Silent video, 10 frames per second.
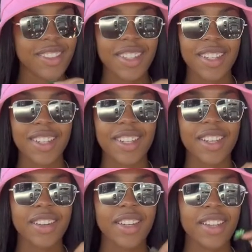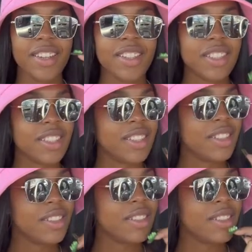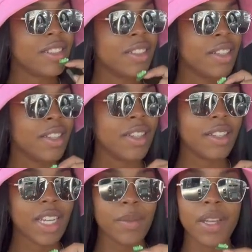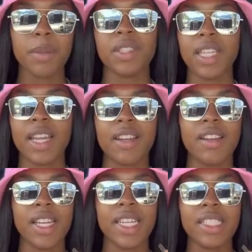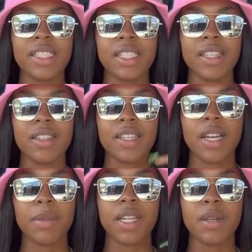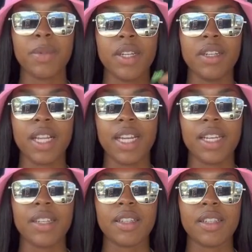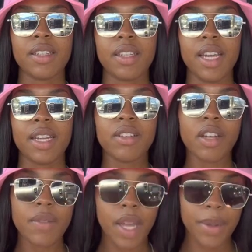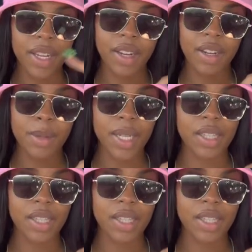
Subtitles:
Hilarious. Yeah, we almost had a little incident coming up here. I don't know if y'all been hearing about